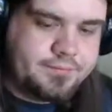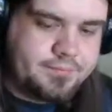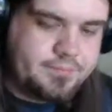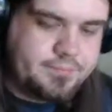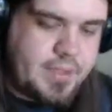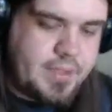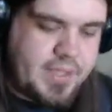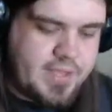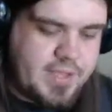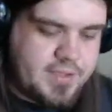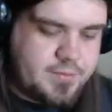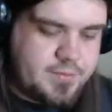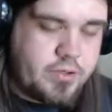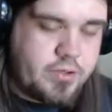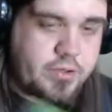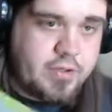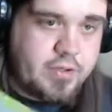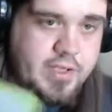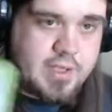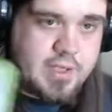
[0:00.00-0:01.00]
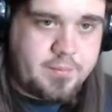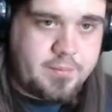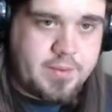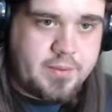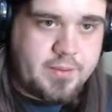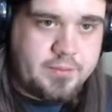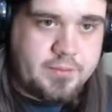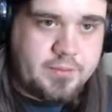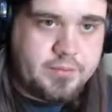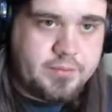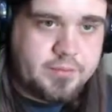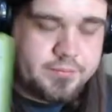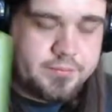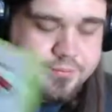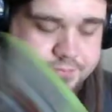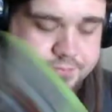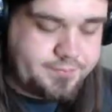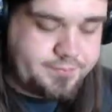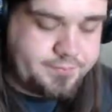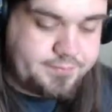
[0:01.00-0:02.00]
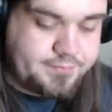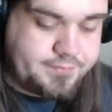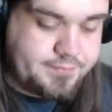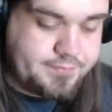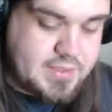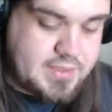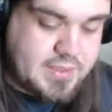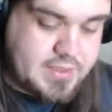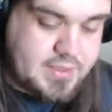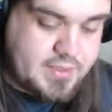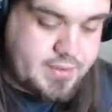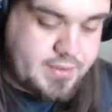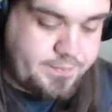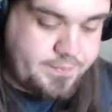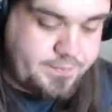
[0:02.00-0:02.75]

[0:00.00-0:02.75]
play as Burger King people. That's it.